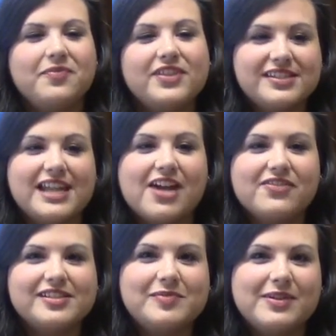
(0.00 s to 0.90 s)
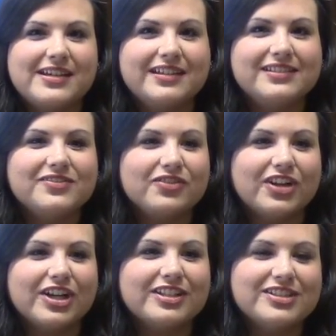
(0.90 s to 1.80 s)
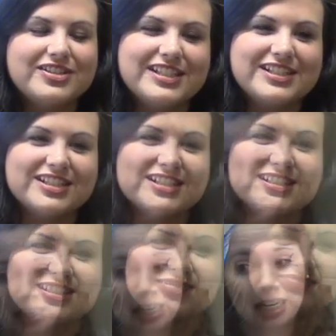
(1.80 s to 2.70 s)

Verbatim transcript: the staff has been for new teachers.